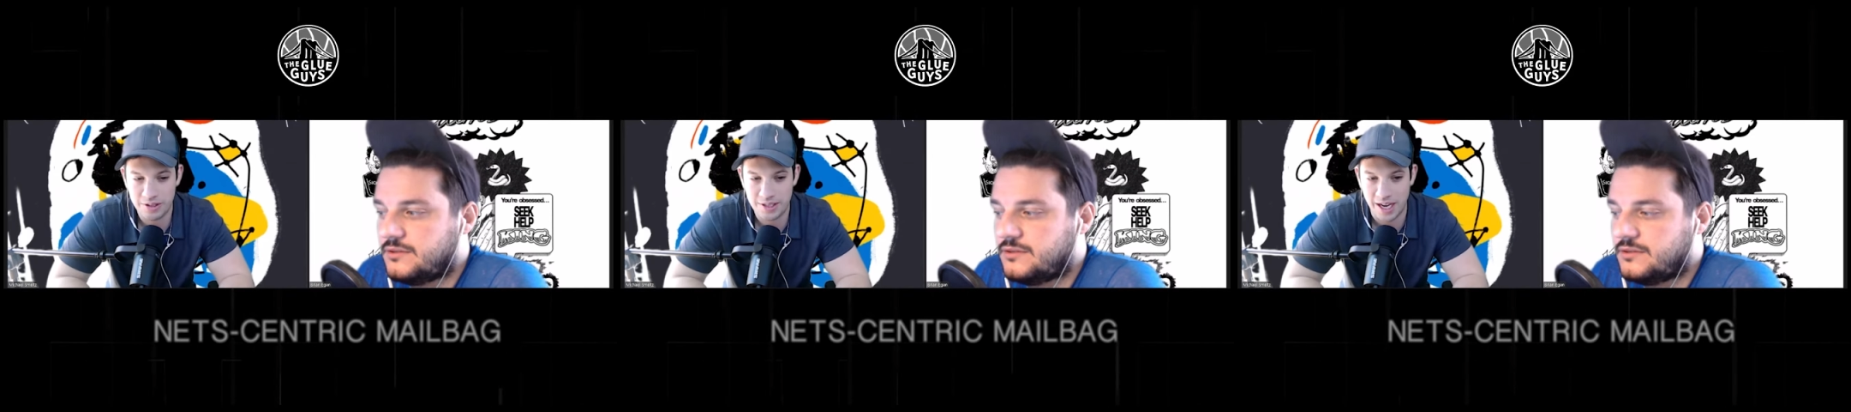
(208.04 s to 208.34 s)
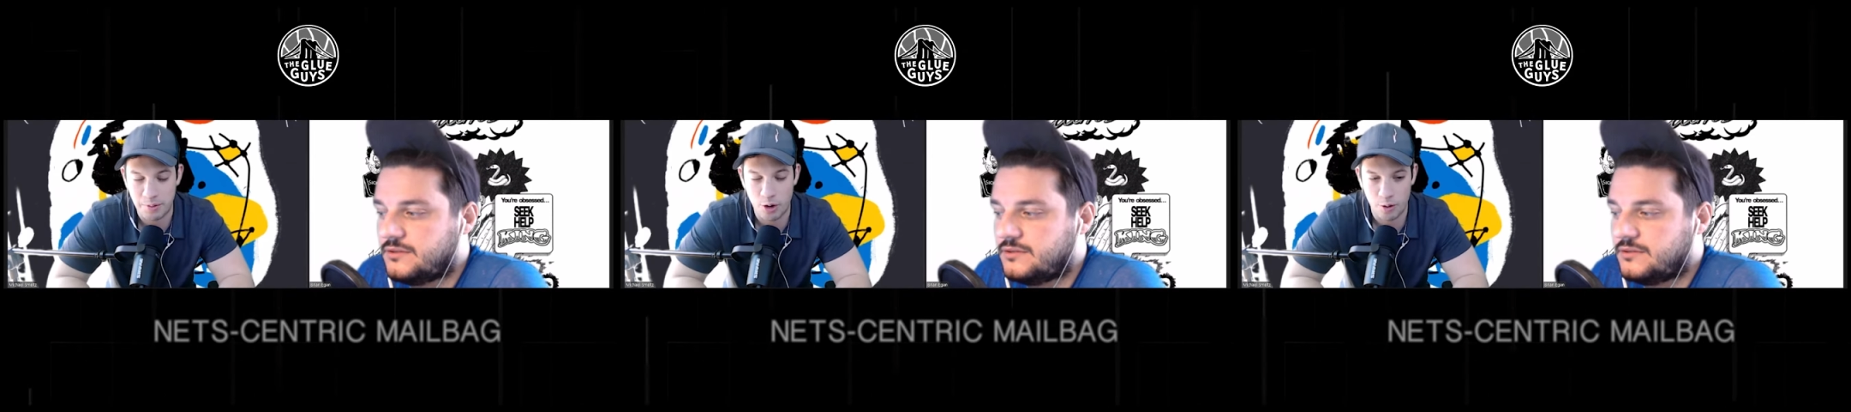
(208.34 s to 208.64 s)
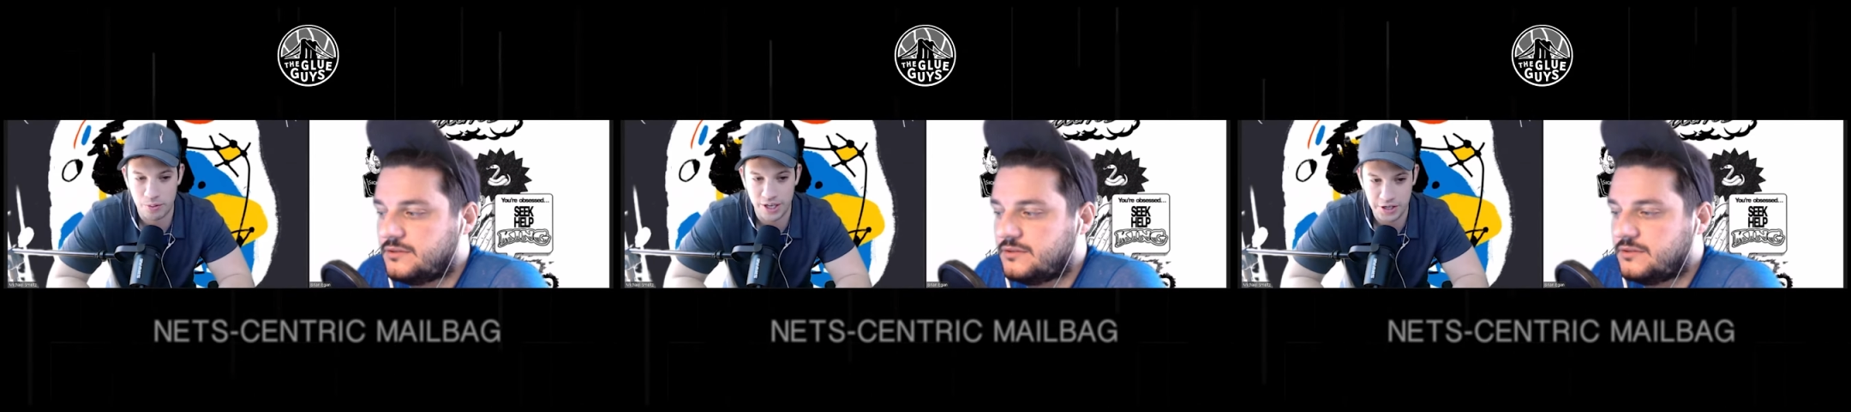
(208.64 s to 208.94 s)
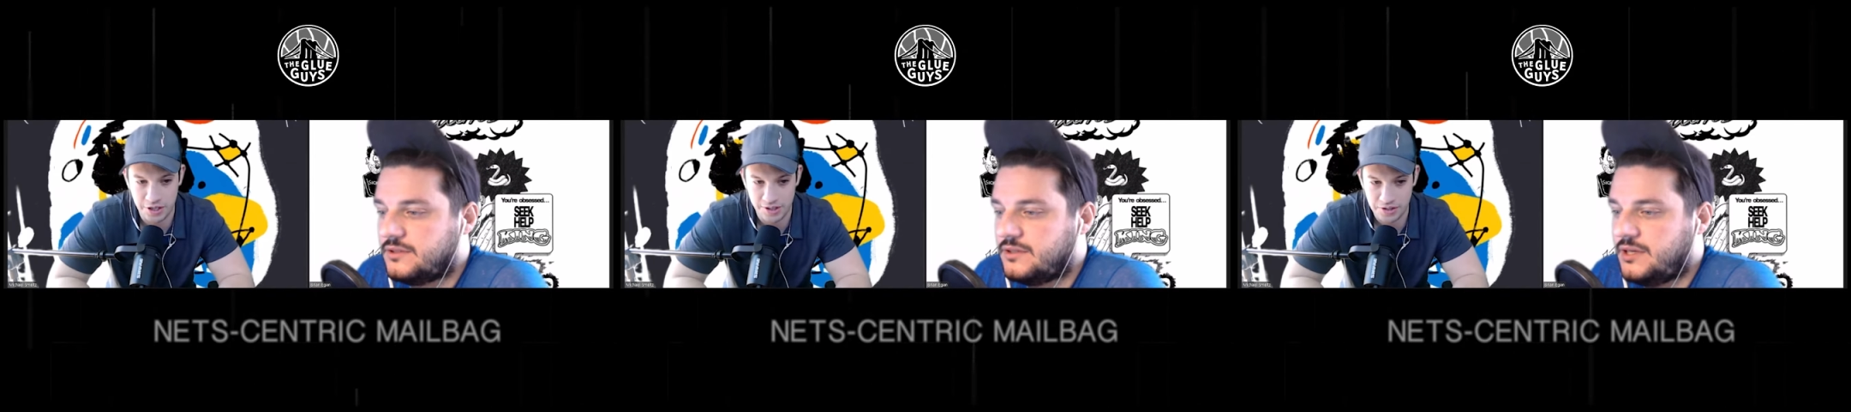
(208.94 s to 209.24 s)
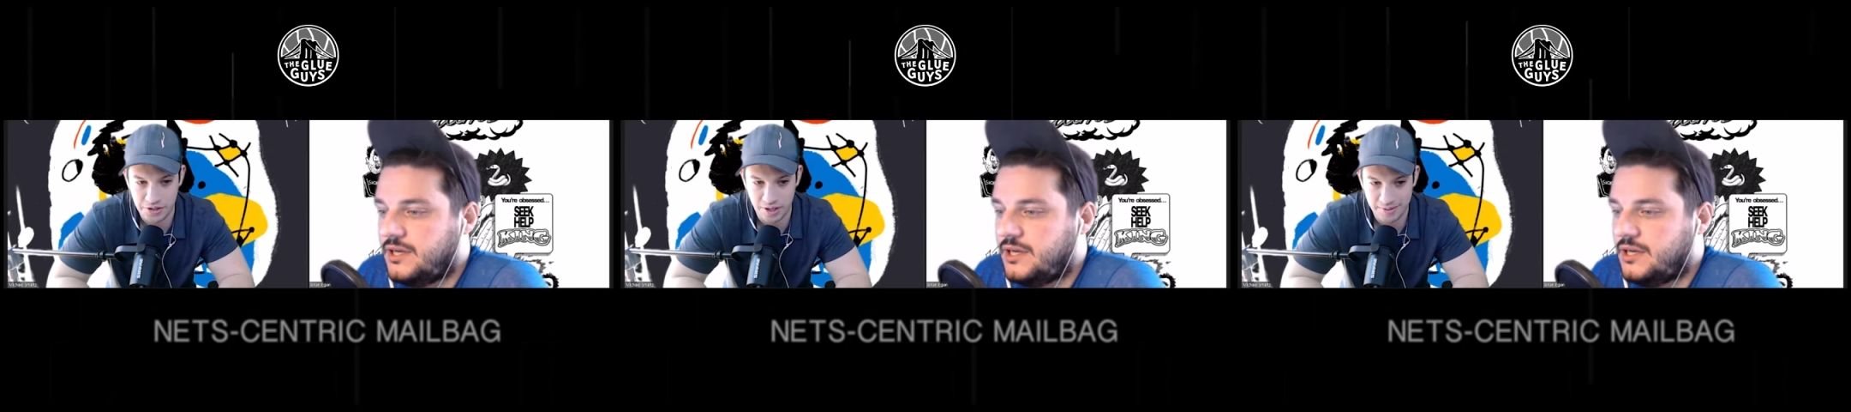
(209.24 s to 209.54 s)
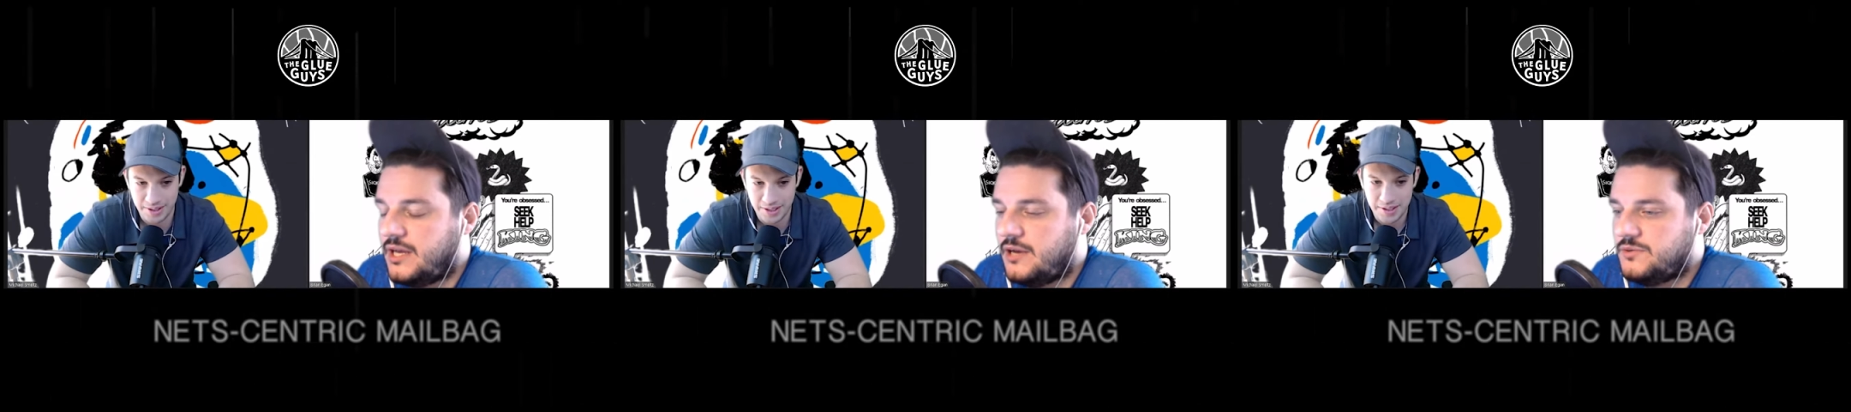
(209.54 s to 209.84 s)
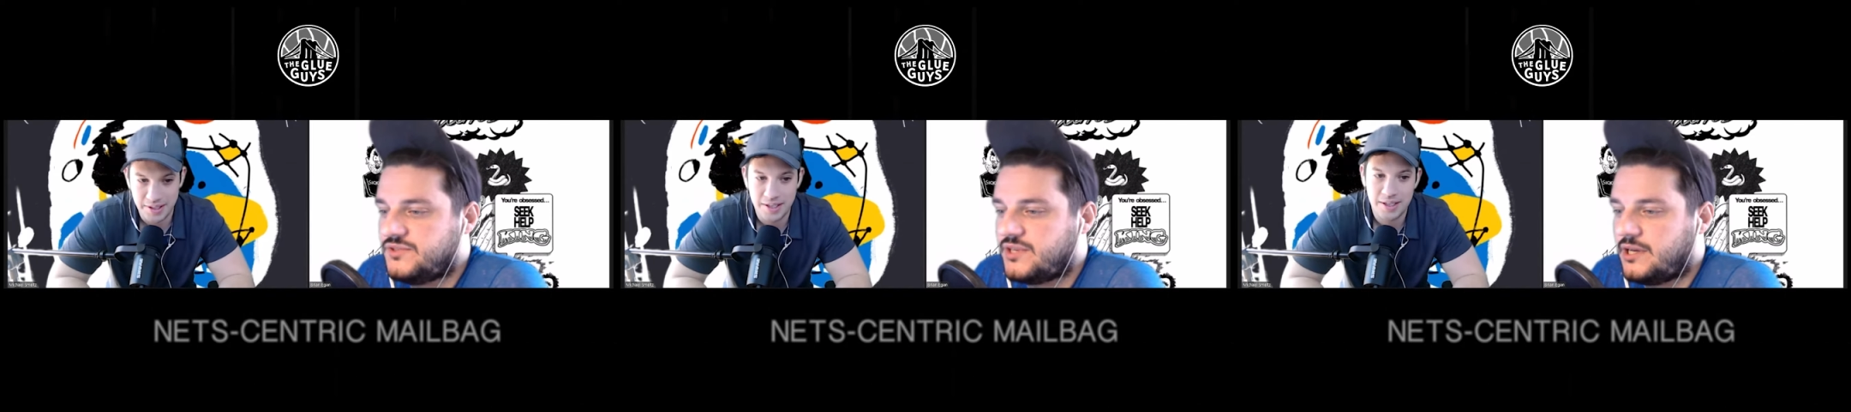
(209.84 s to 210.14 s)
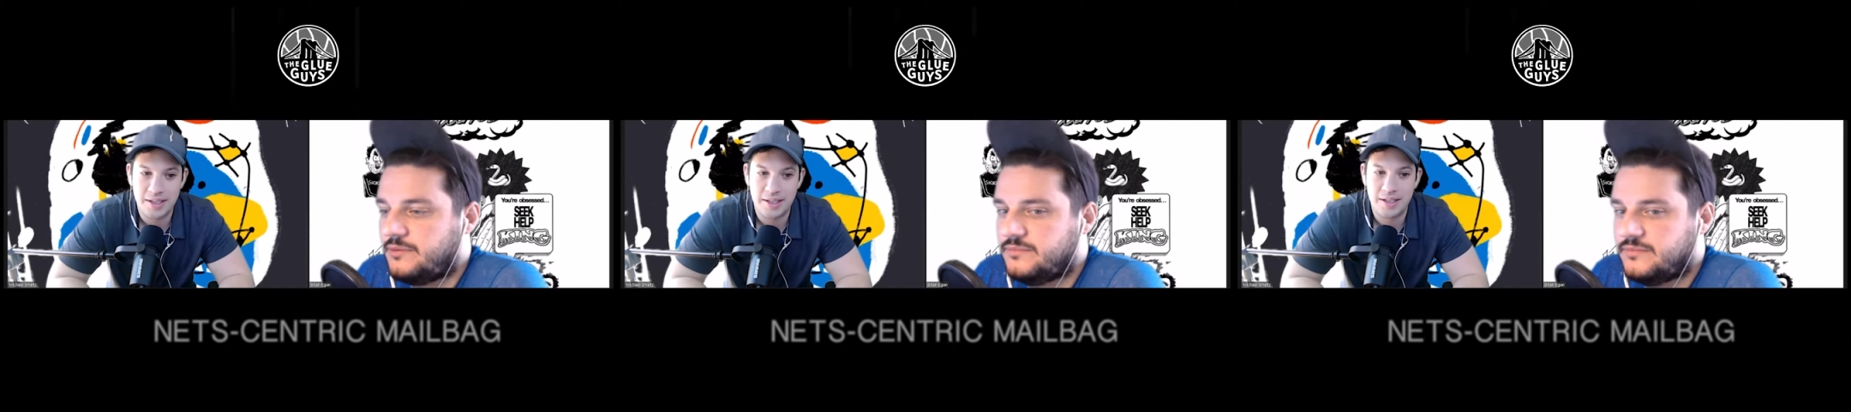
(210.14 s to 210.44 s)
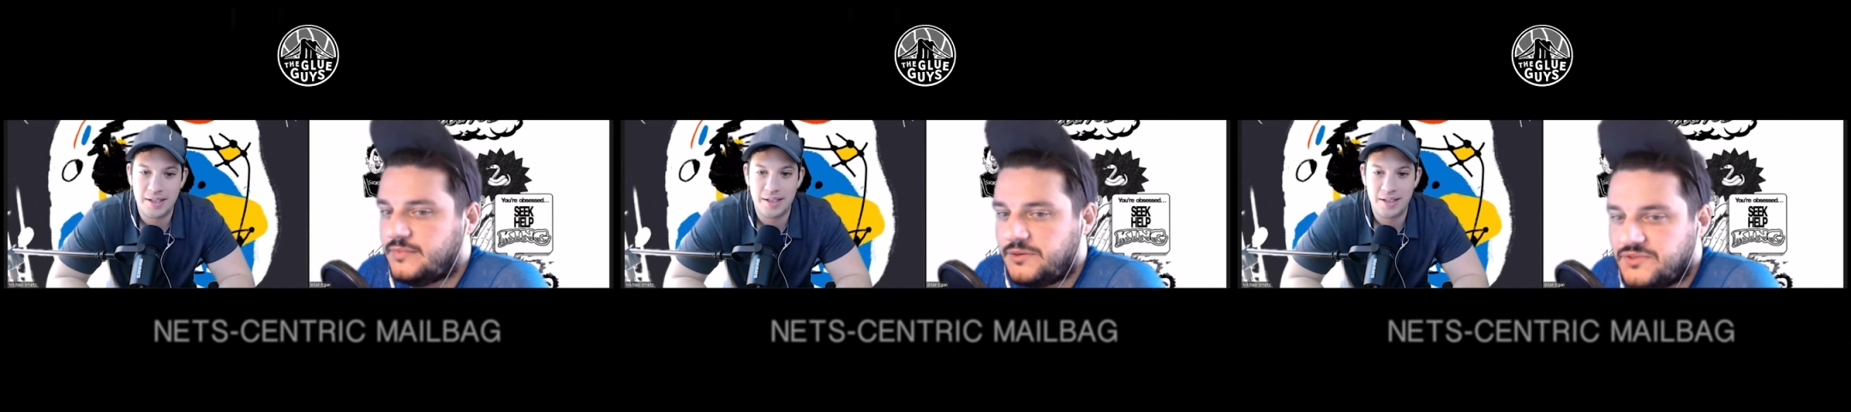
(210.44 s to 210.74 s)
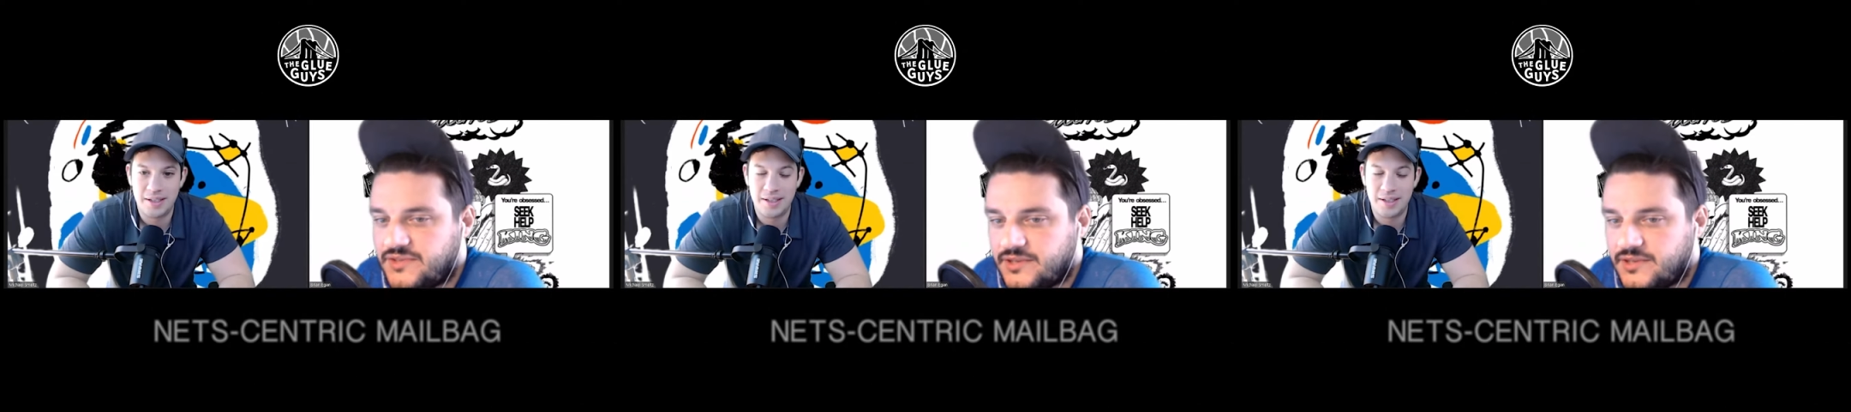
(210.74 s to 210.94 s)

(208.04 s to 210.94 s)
Speaker 1: type corporation in the show.
Speaker 2: How's um how's